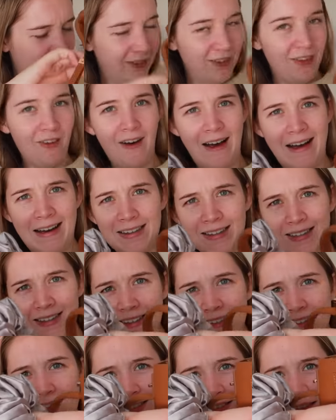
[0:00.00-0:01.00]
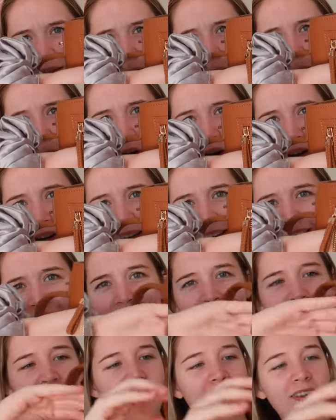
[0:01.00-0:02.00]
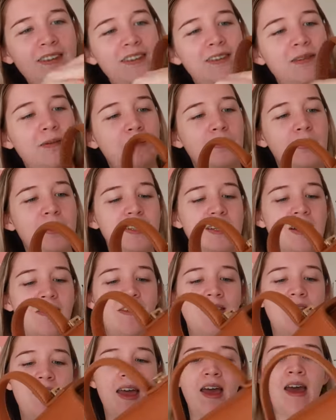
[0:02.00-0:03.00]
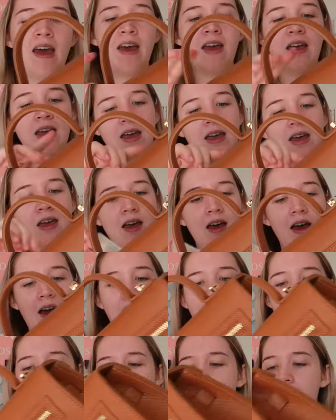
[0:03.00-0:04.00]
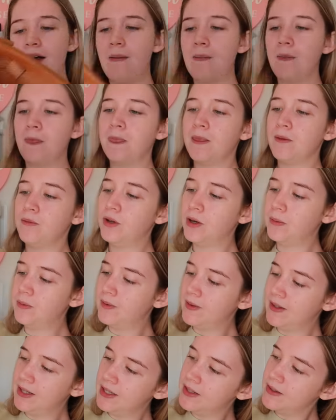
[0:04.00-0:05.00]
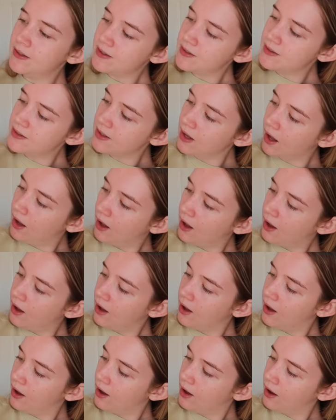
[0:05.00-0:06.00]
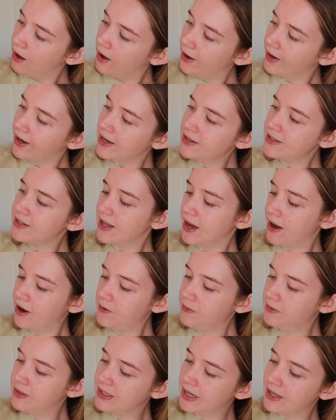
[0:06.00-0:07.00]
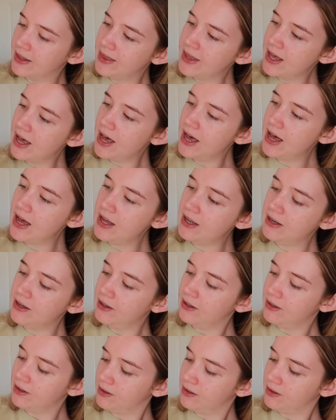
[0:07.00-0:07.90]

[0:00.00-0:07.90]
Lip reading: Nice little pocket, stuff in there. We'll open this. Okay, so that opens like that.